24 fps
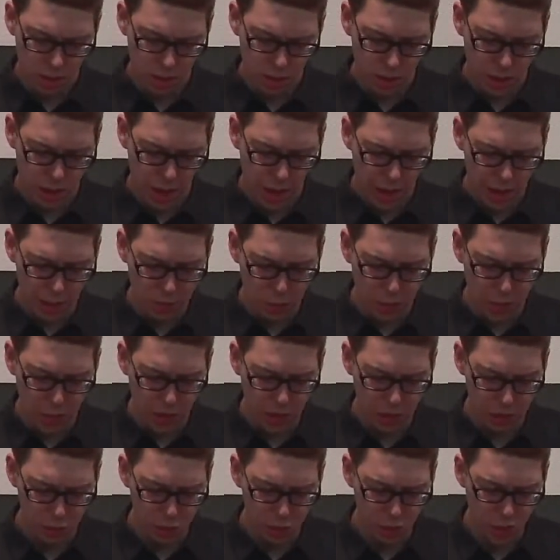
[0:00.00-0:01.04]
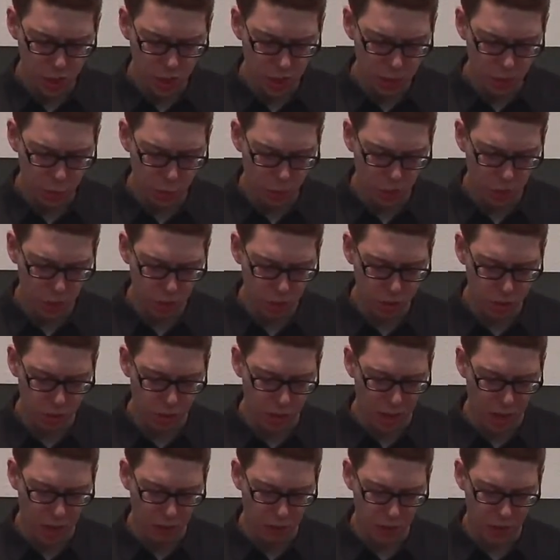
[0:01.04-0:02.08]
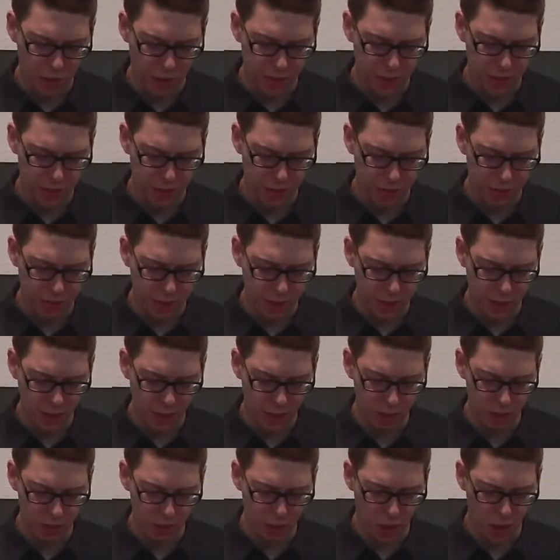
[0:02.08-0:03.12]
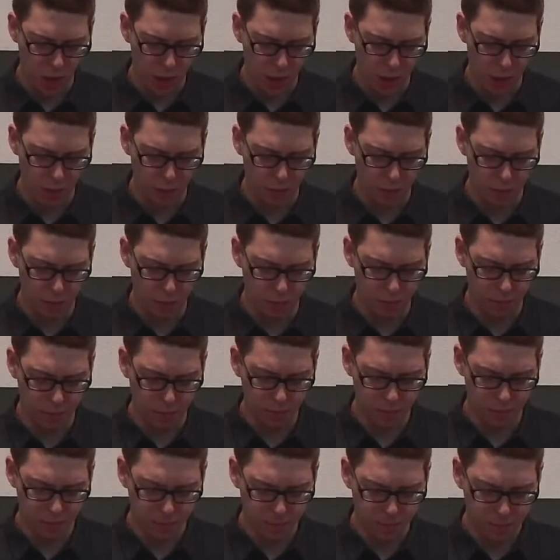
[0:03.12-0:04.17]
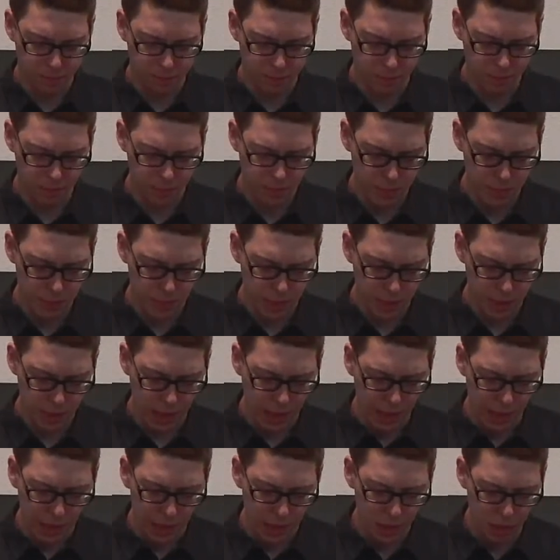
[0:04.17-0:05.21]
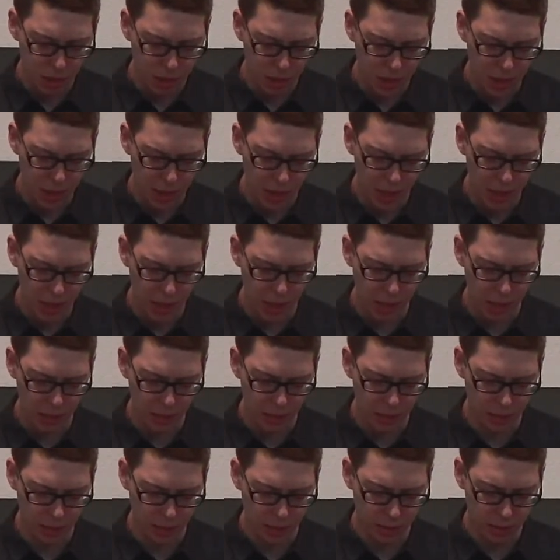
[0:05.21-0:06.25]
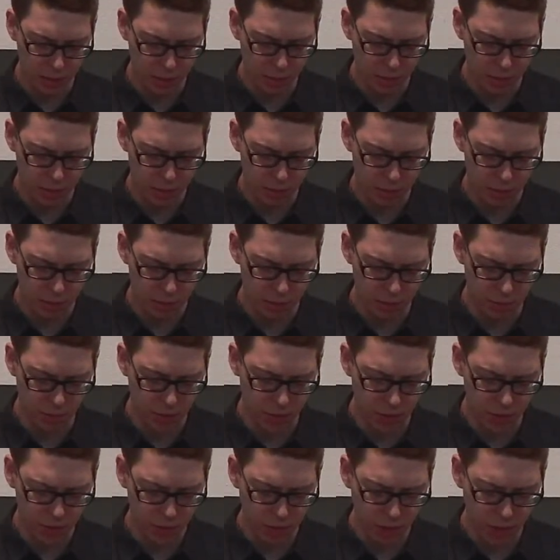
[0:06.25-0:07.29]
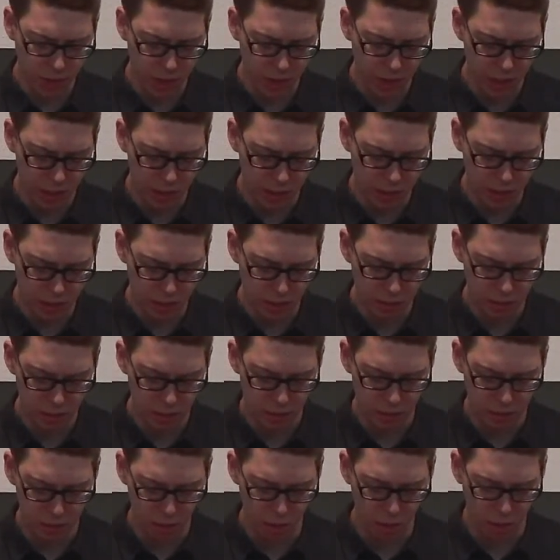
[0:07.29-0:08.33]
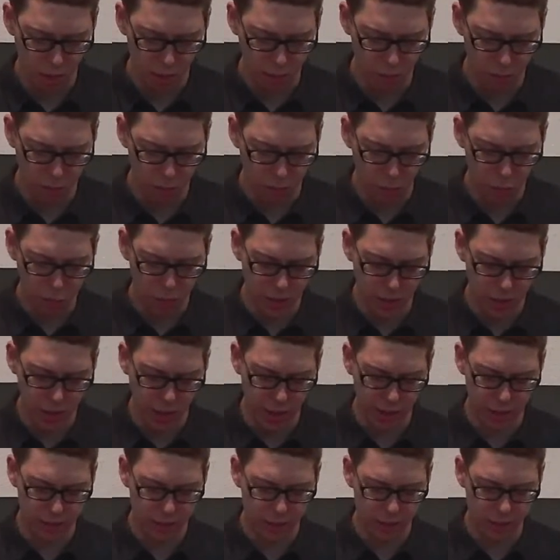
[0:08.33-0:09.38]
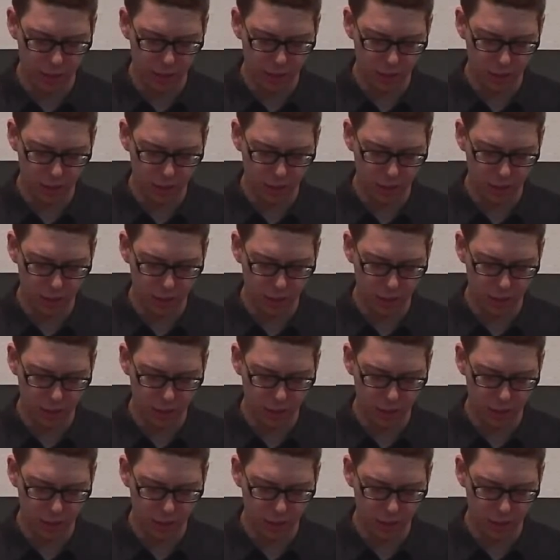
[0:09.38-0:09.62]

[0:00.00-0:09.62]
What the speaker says: as we look at the world around us and see a lot of anarchy and villainy, a lot of brokenness,